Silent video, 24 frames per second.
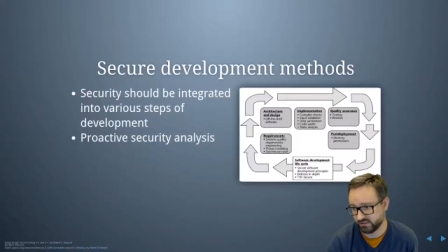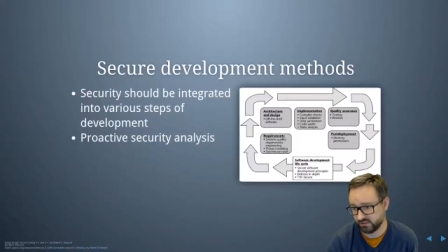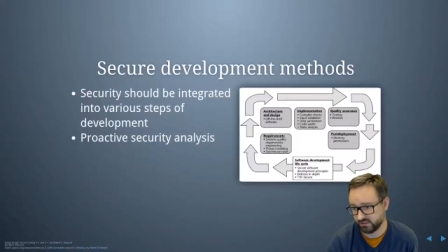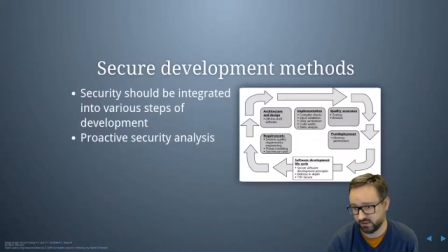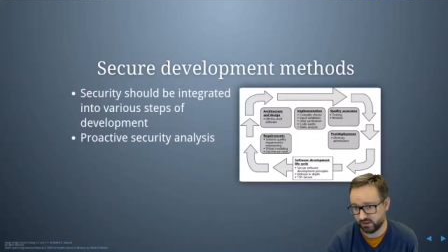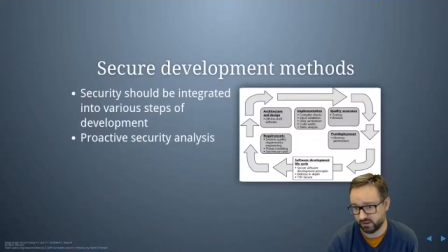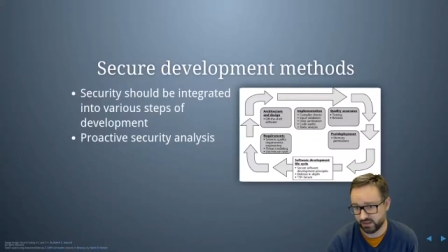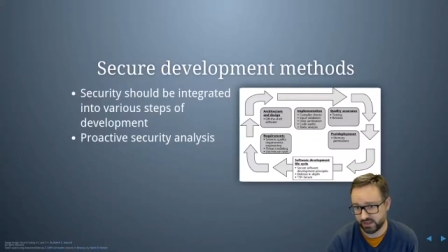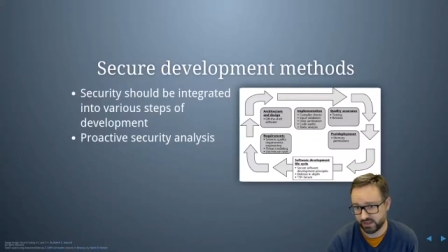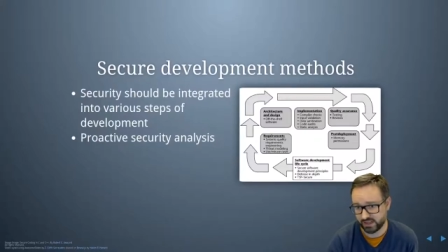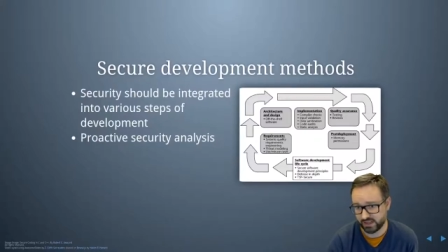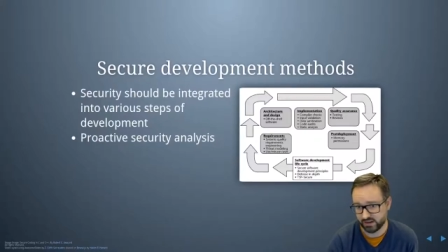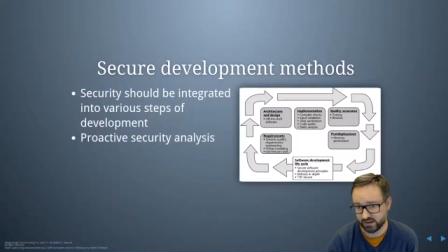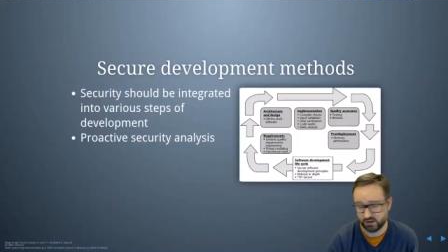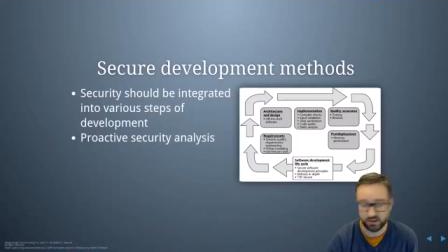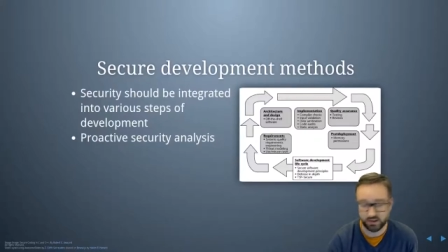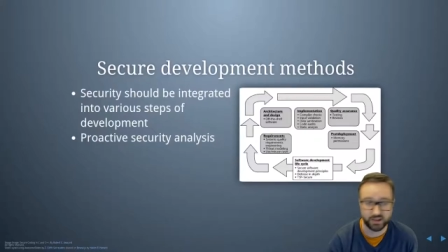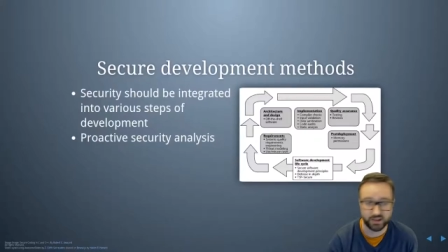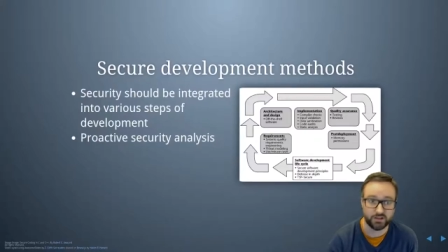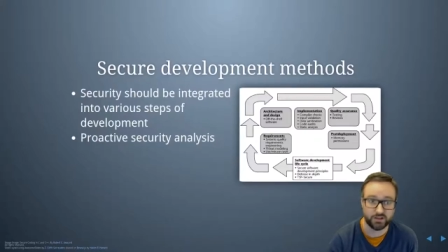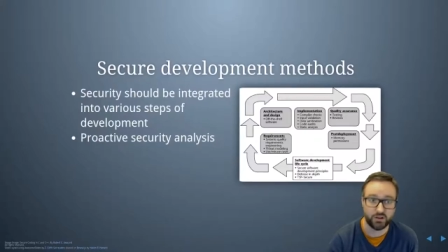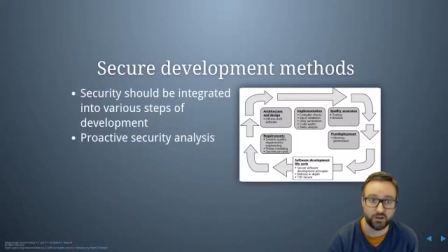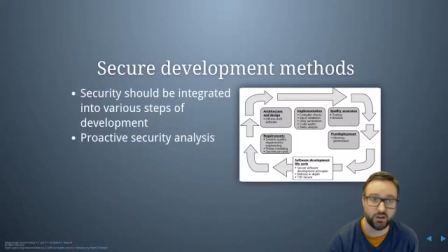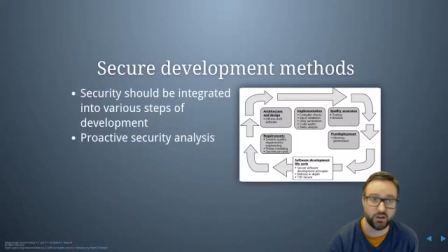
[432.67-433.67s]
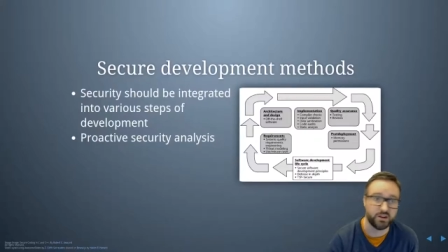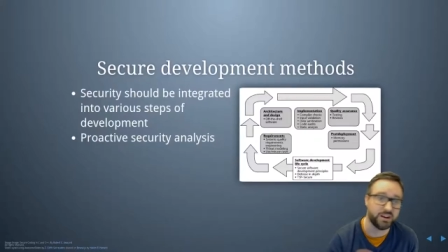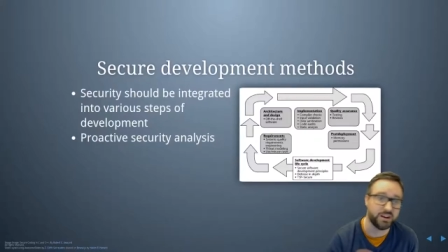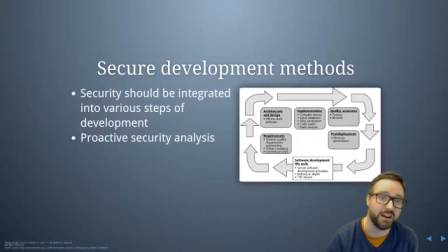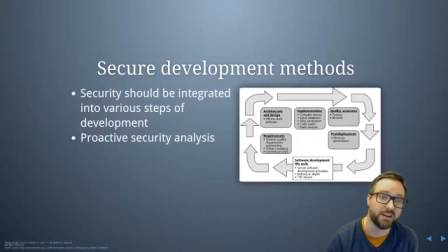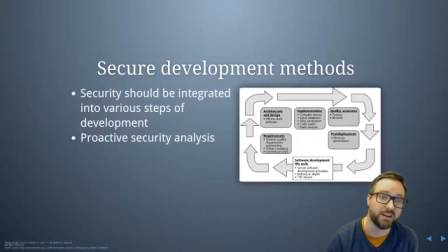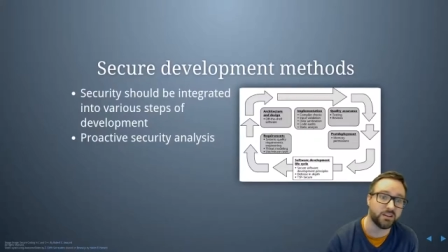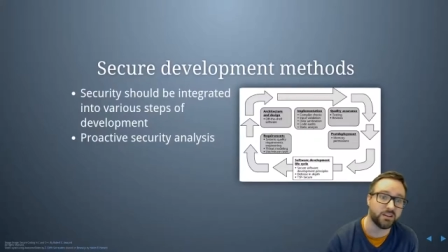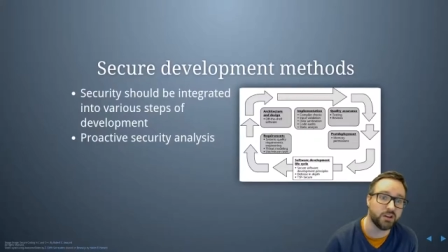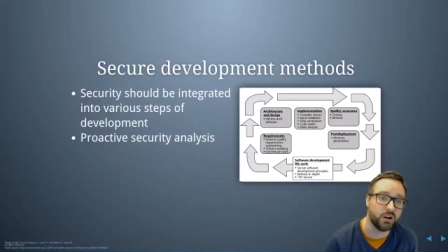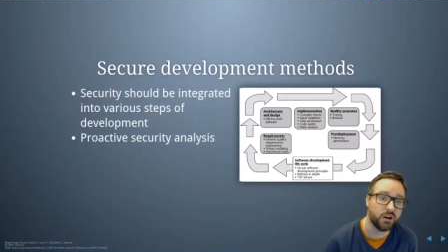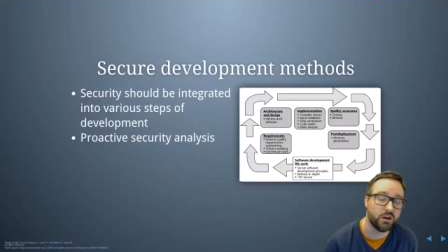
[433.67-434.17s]
uh, and uh, on an
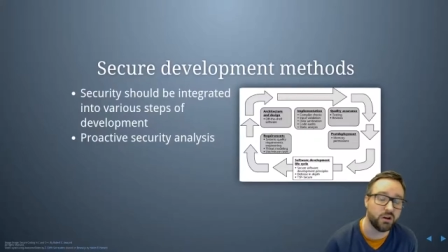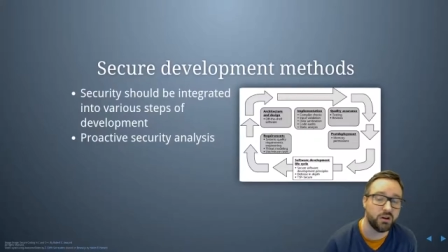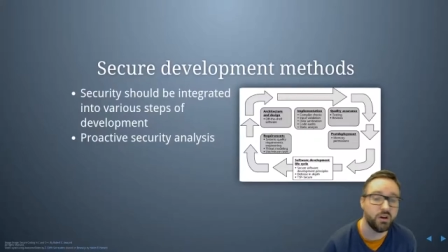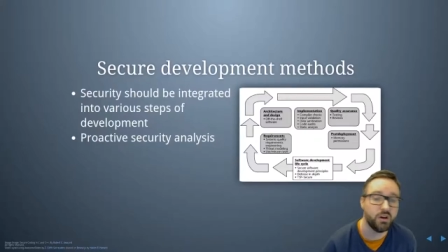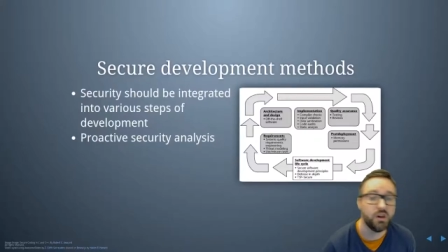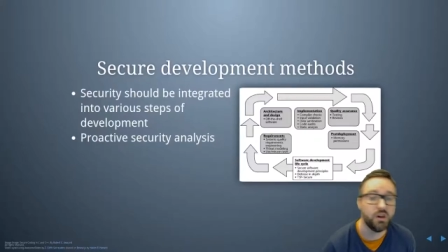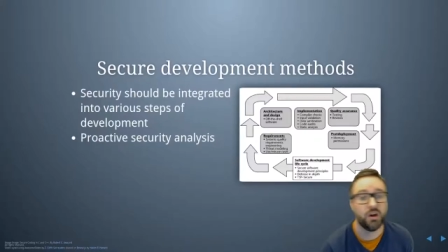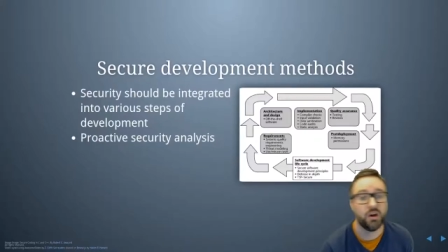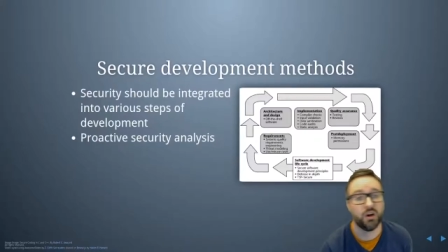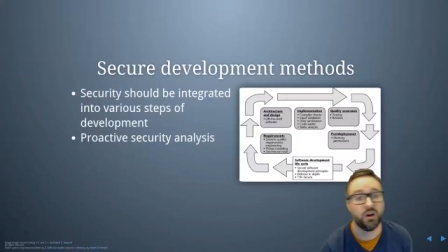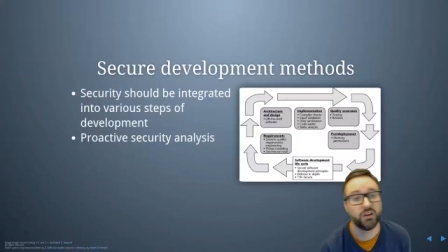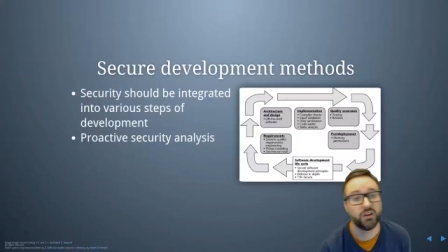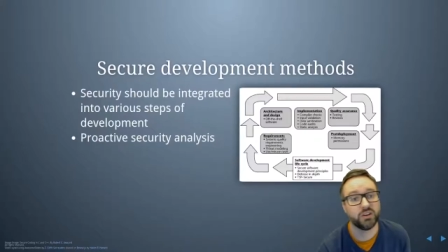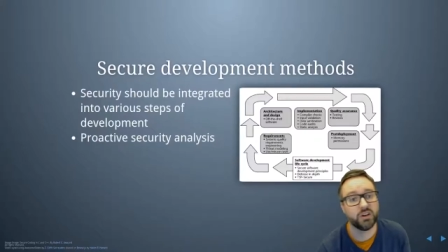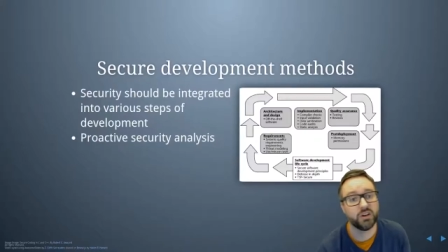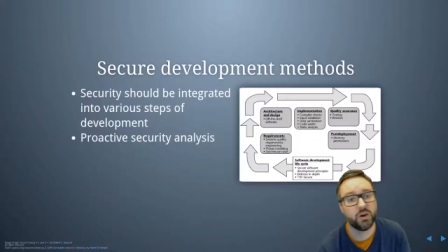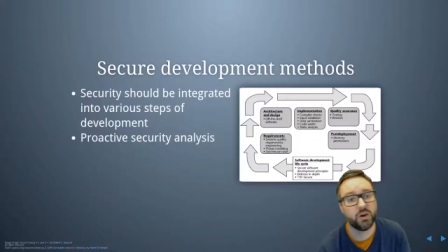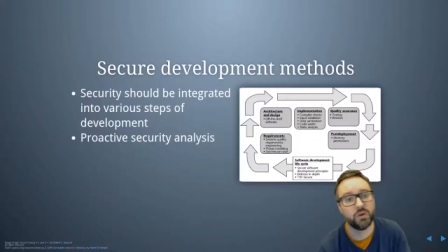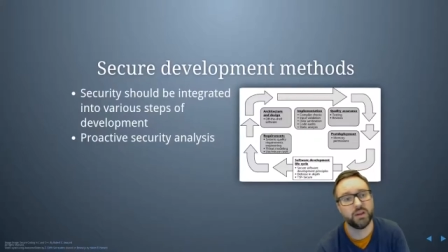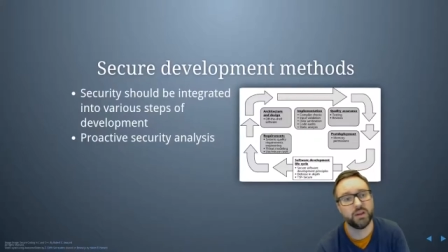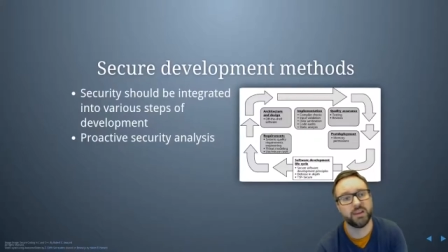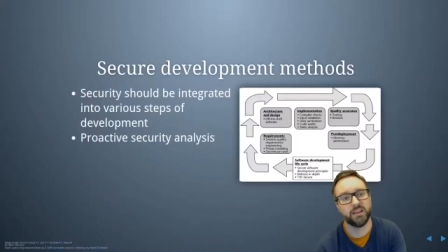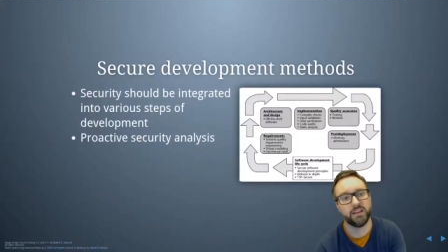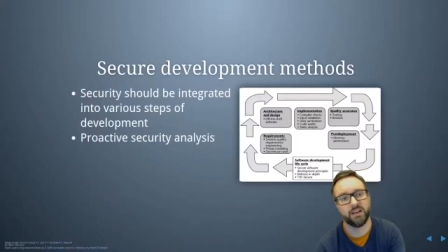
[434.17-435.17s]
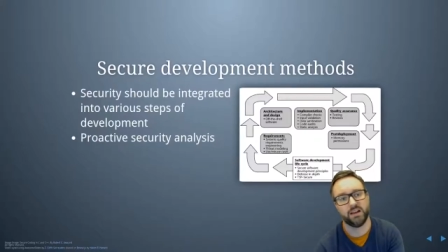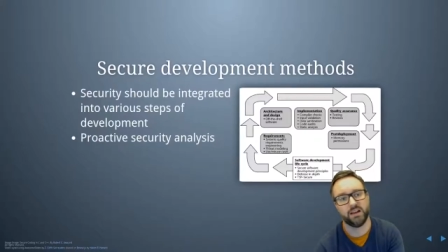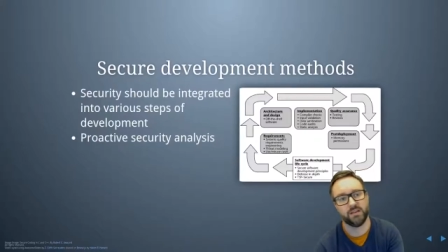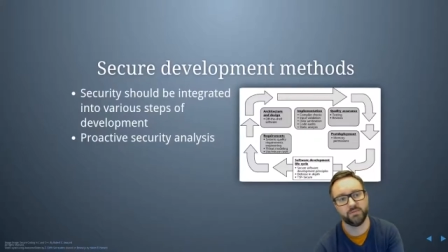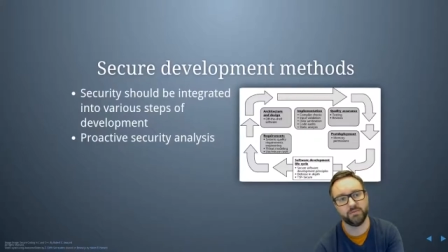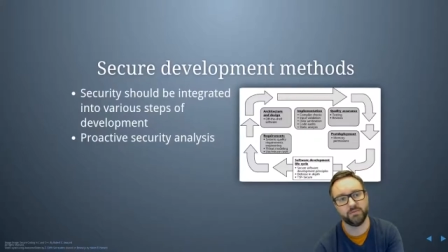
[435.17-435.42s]
ongo- ongoing um,